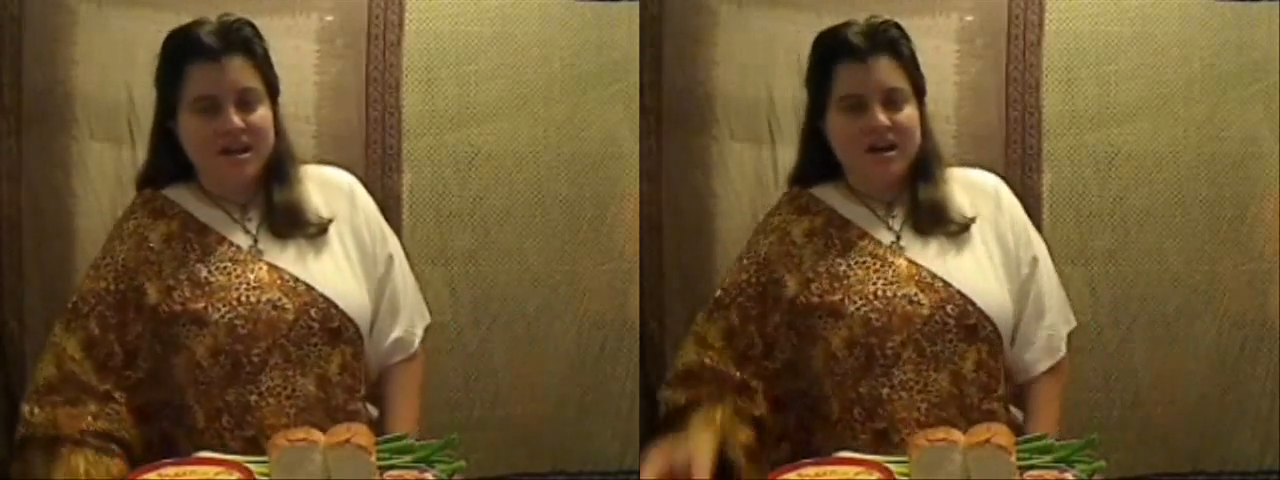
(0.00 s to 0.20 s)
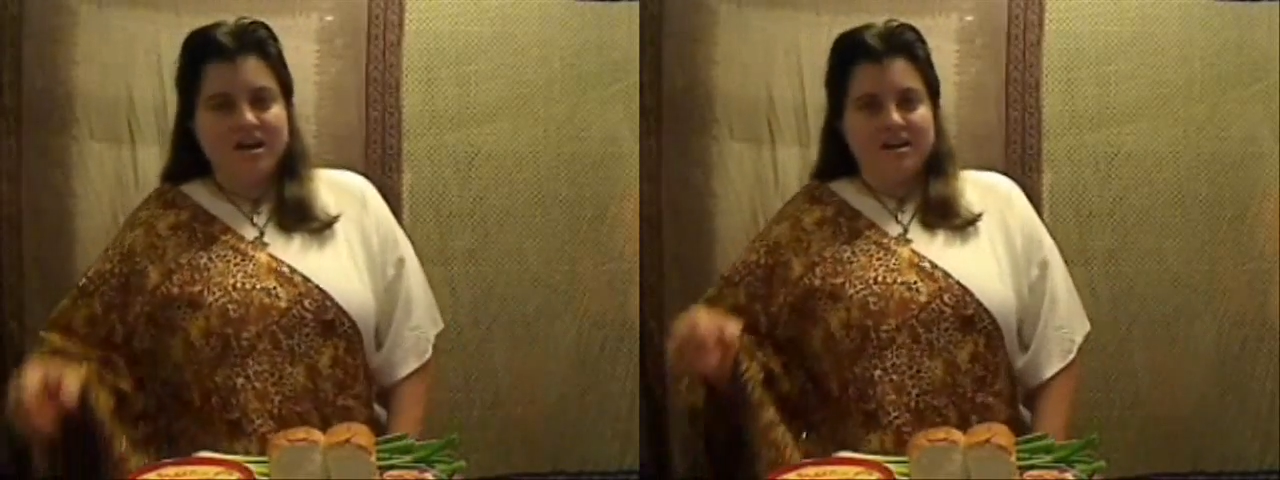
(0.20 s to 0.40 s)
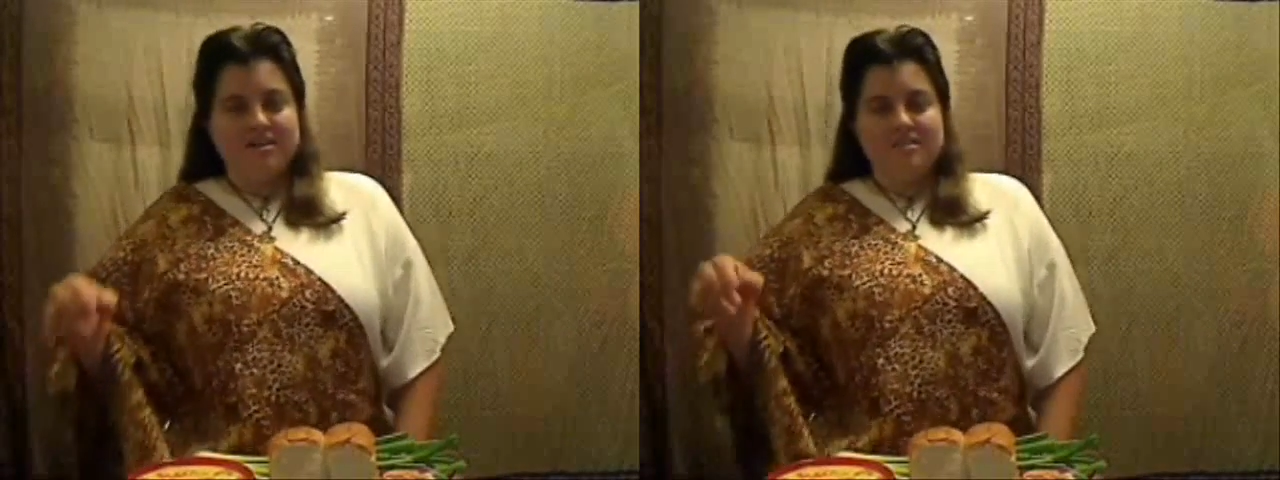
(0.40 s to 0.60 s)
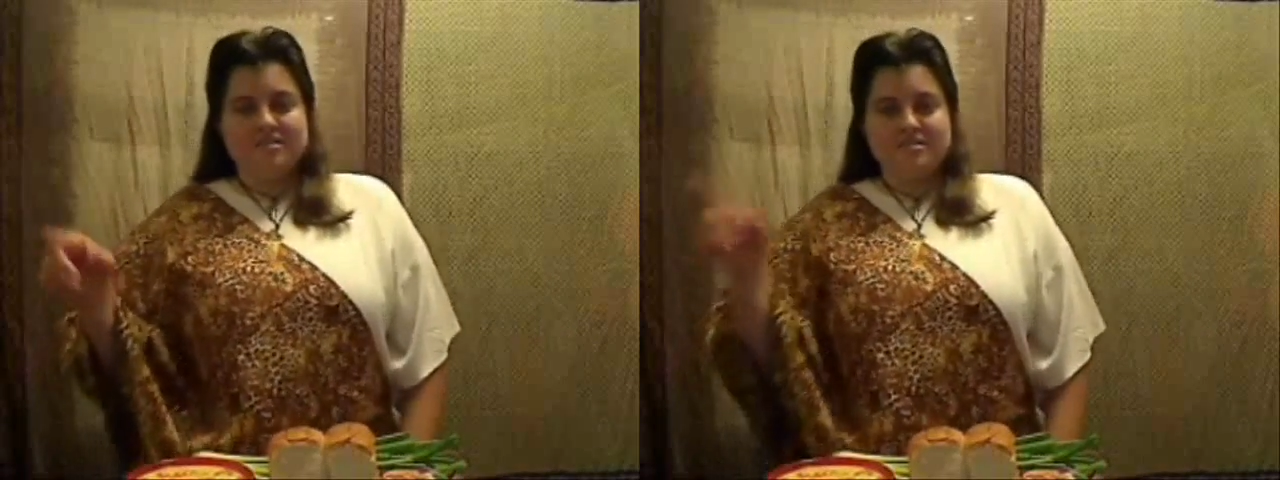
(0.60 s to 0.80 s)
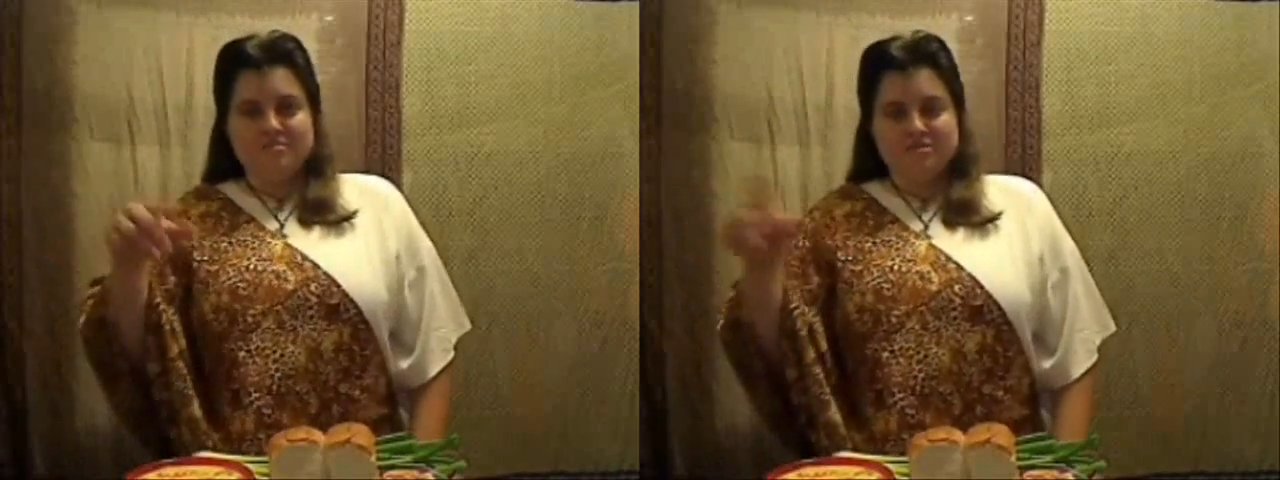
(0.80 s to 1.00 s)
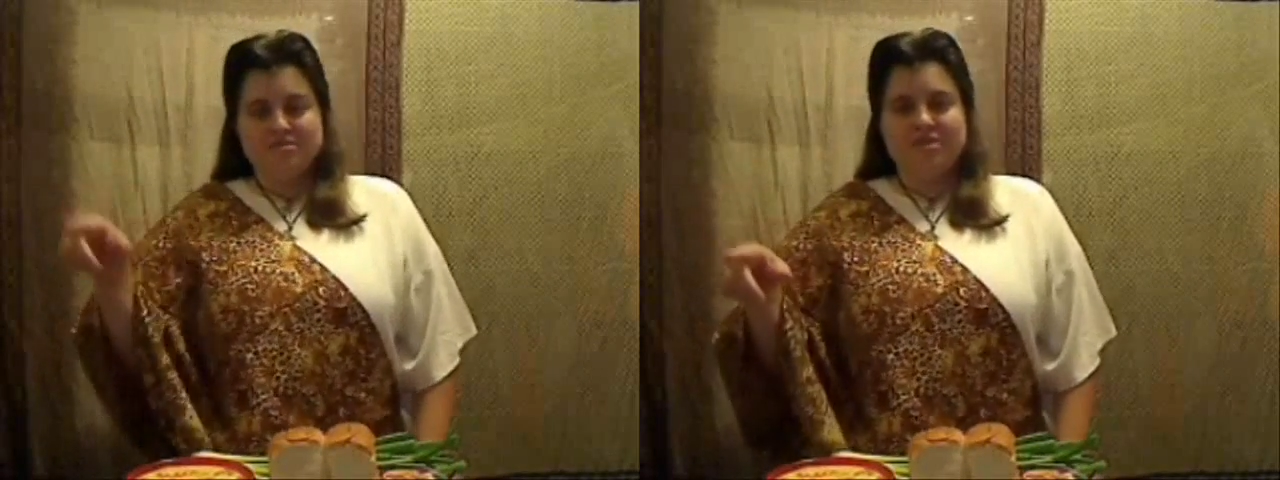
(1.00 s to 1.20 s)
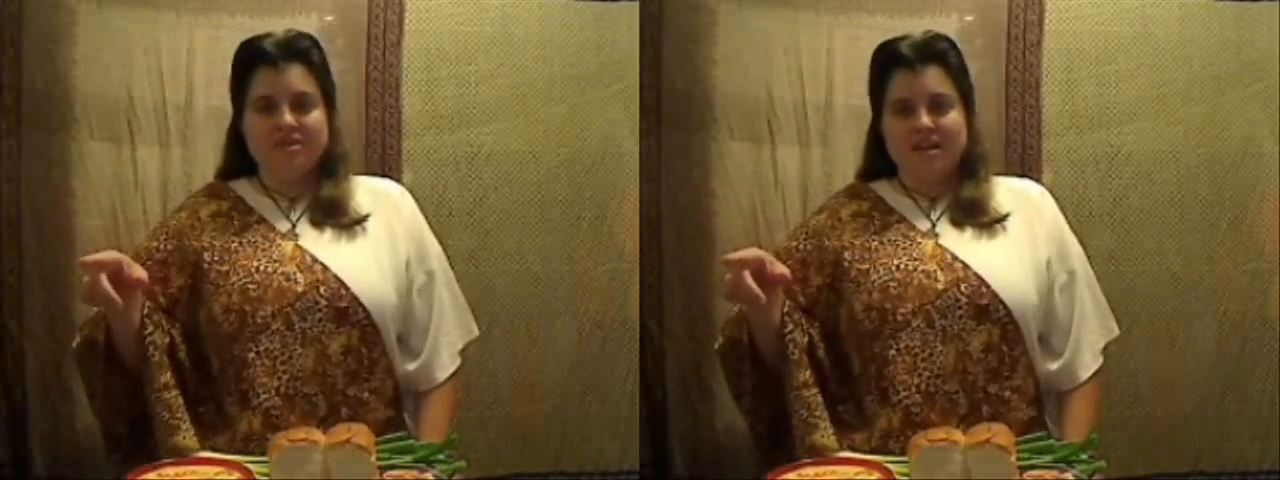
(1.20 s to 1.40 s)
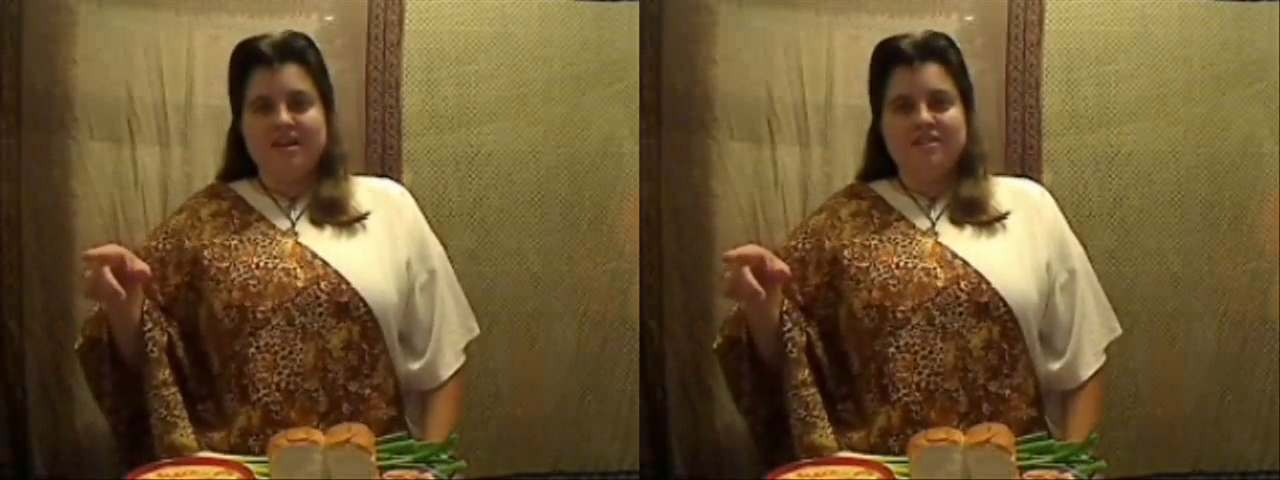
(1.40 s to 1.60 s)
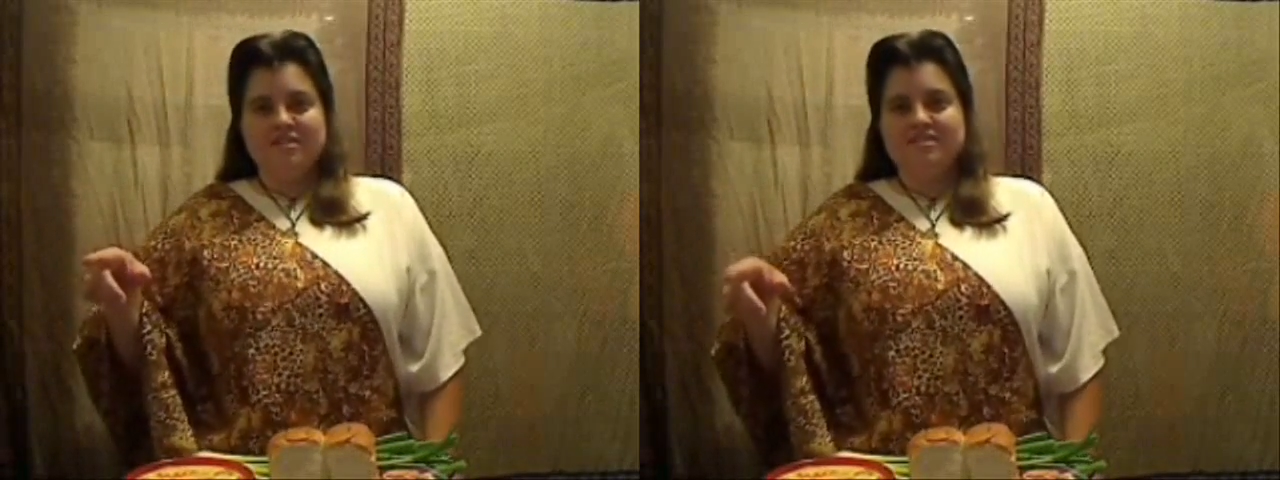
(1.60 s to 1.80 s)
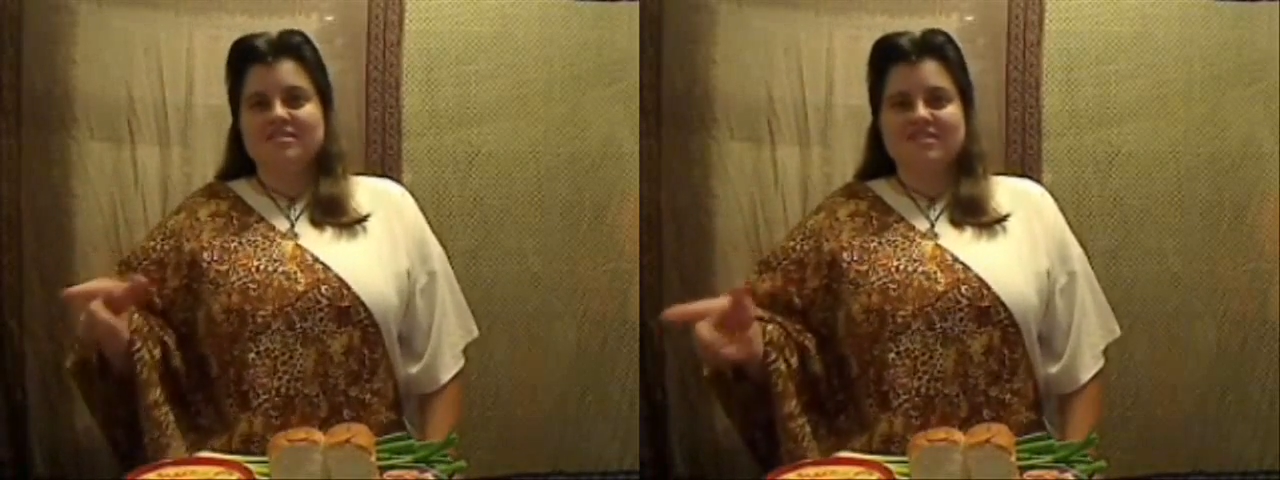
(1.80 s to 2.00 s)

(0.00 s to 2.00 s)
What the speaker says: the symbol for an L is